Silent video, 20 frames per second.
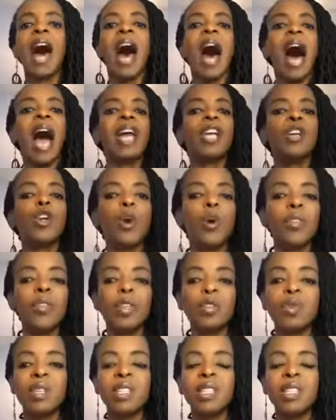I know the
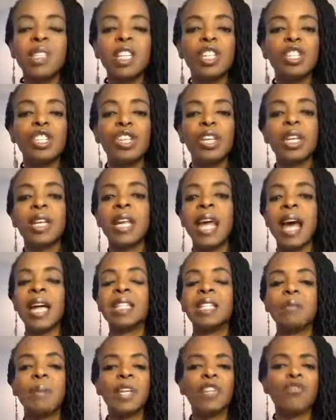transition
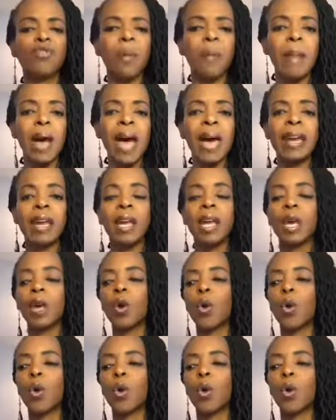has been dramatic,